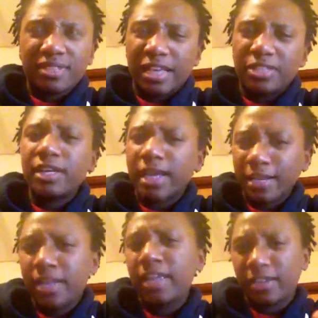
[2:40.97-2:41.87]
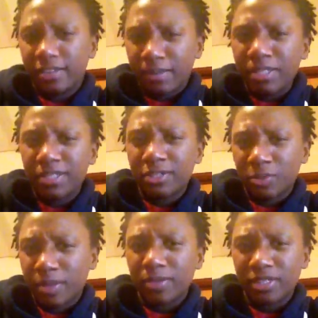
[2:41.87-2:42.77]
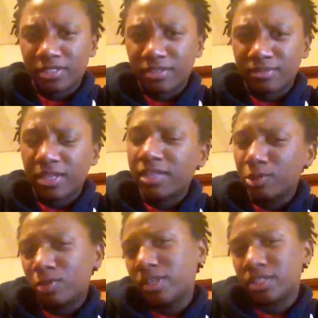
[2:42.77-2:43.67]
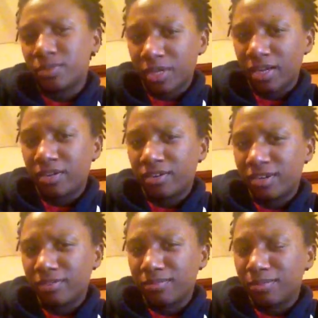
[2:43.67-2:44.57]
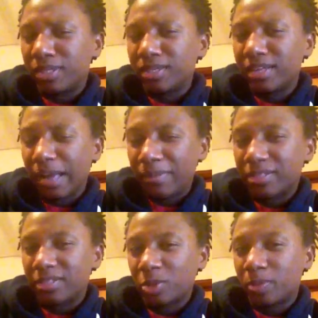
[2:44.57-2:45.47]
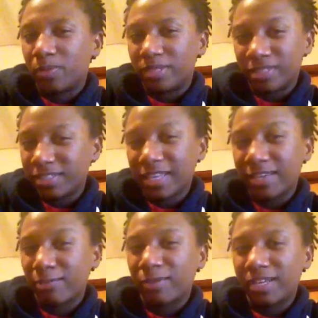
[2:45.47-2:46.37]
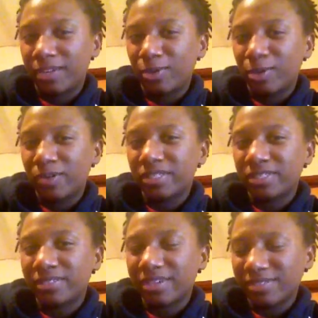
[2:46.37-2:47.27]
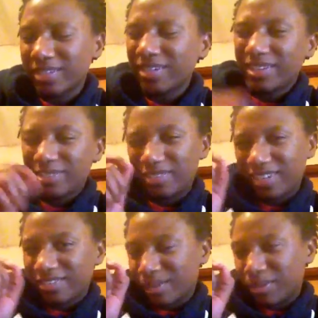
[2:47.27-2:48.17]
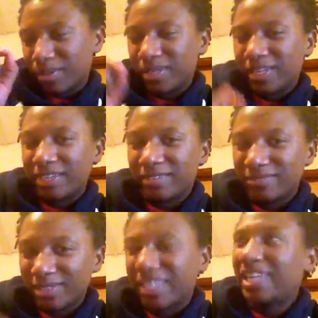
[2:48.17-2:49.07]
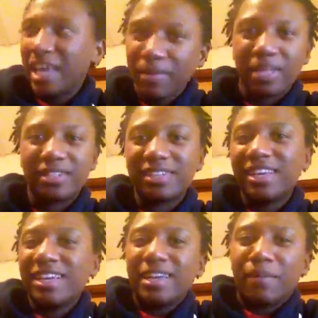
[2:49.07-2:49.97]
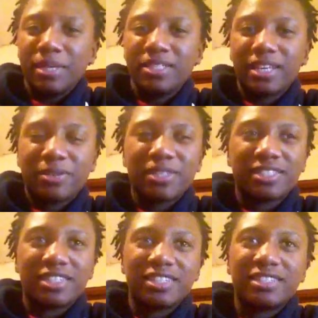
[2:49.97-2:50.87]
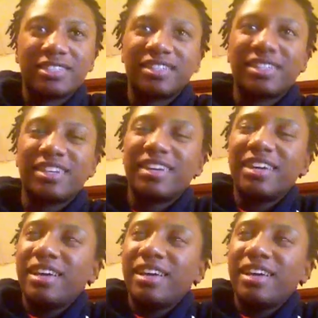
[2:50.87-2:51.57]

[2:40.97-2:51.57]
I should have got 98 because I missed a stupid question. The other two questions were kind of hard, but I missed a stupid one just because I didn't read the whole question. I was like, oh, I knew the answer. I bubbled that in. I was like, damn it, I missed that question. I shouldn't have did that.